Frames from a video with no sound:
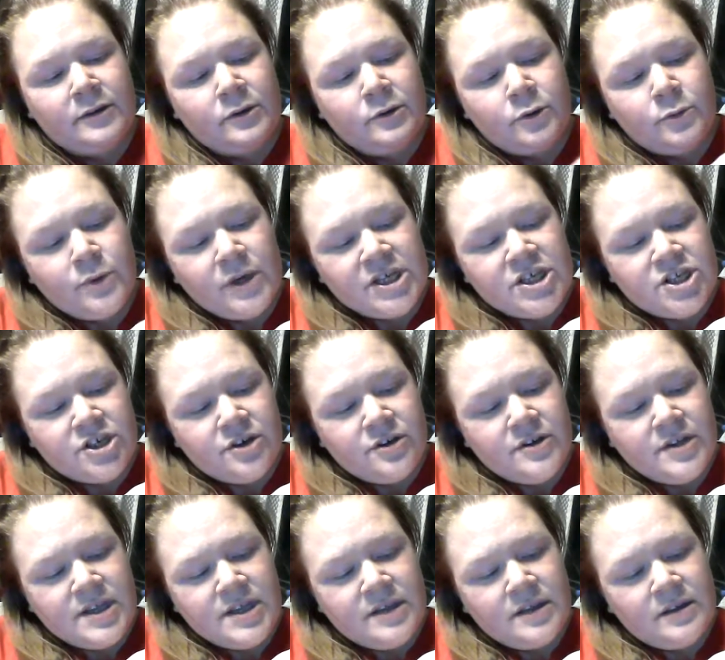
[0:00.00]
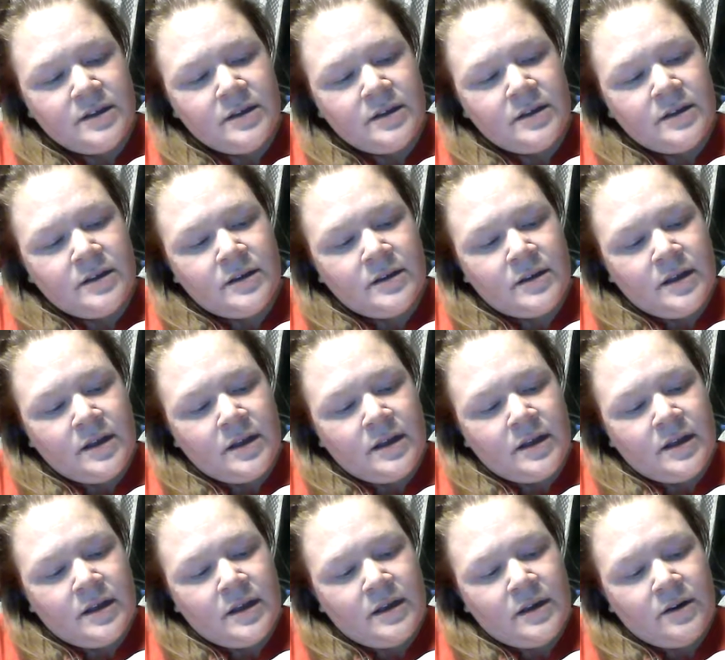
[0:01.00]
Richards,
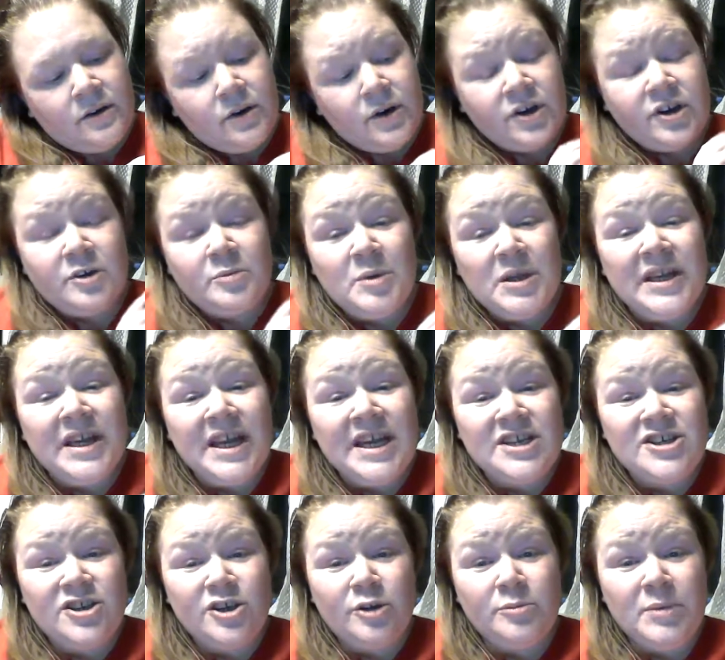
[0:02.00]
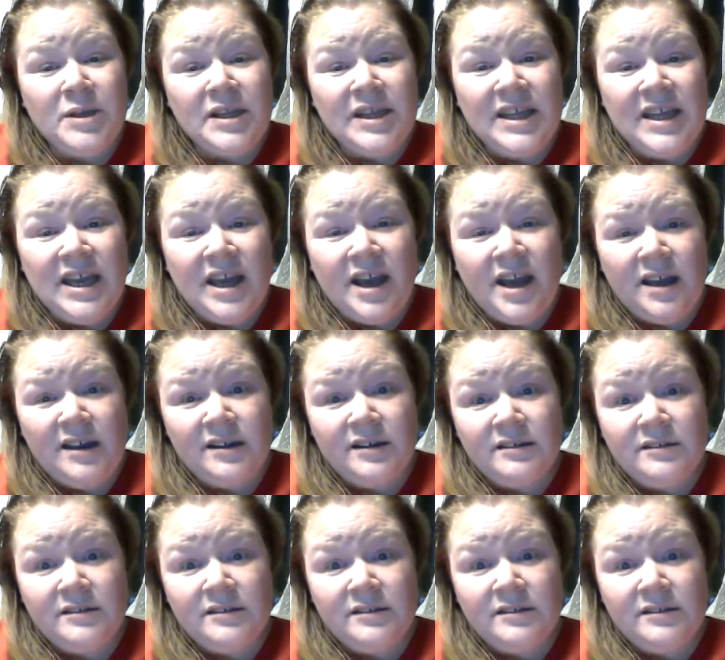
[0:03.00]
or it could be an H, it could be Leha.